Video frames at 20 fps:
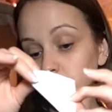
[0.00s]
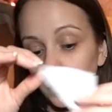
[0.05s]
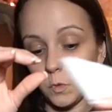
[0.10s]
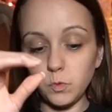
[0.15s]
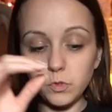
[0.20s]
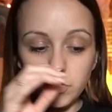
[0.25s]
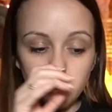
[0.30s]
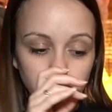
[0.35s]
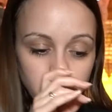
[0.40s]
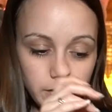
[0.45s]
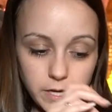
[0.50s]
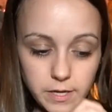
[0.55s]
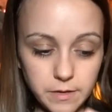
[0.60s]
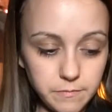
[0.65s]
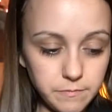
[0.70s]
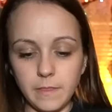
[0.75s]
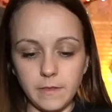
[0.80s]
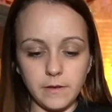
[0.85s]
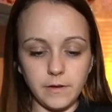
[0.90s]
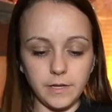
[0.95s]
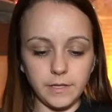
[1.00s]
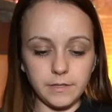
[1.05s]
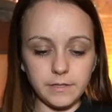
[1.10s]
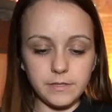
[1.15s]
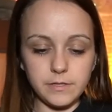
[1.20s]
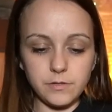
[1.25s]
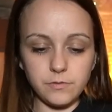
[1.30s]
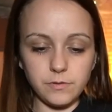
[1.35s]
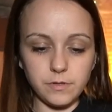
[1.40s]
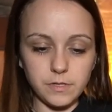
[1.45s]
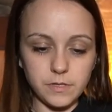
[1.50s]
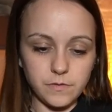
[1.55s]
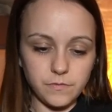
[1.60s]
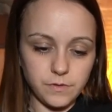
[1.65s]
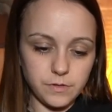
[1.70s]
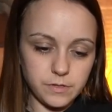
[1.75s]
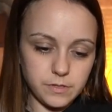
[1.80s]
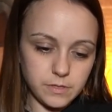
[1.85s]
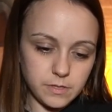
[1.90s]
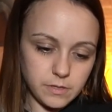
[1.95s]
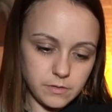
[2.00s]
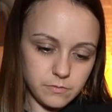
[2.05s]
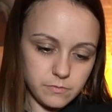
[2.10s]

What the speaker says: We'll try it. All right, let's do these first.